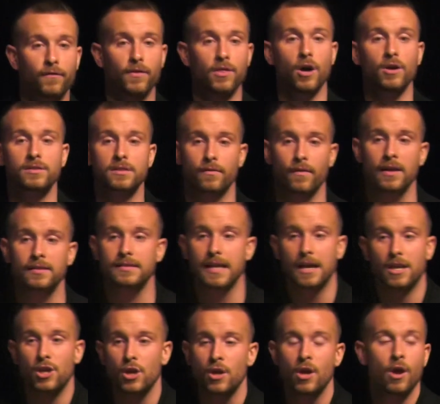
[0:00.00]
for those of us
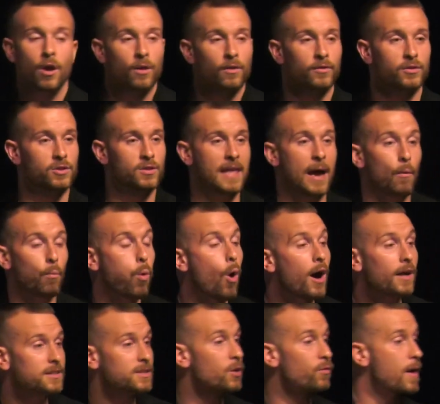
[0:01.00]
like you that
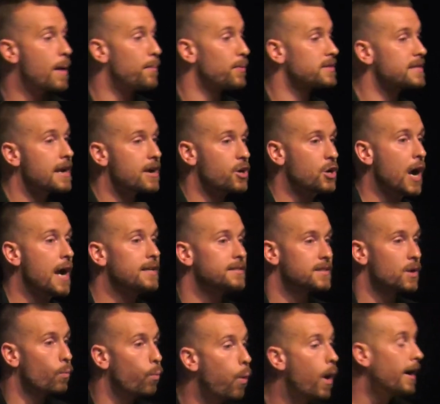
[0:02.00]
want to represent
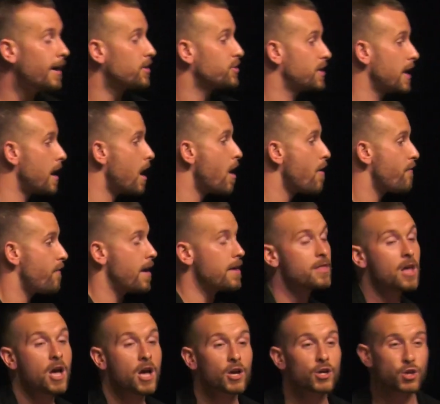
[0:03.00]
Christ and want to share our
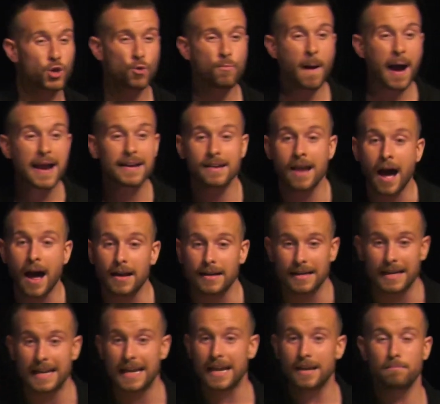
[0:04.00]
faith, you might not
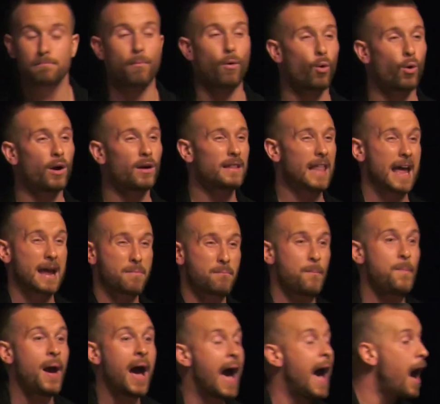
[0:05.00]
need more
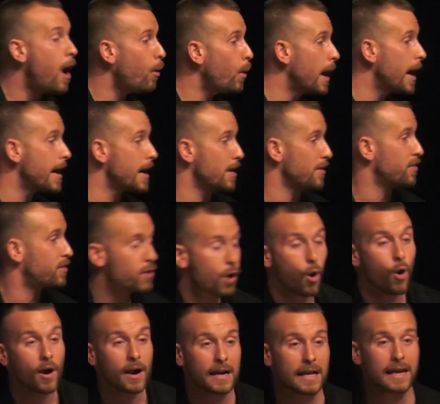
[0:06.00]
like power and
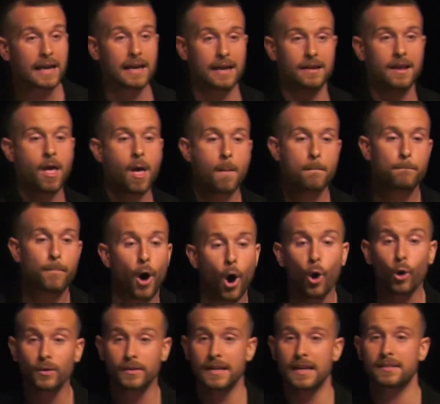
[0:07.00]
authority and
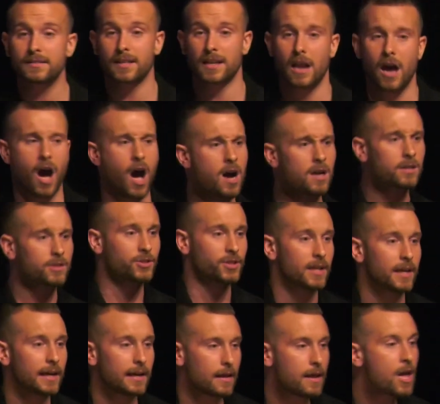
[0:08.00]
boldness and
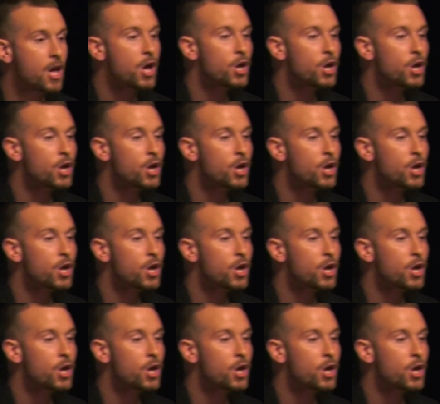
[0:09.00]
unction. And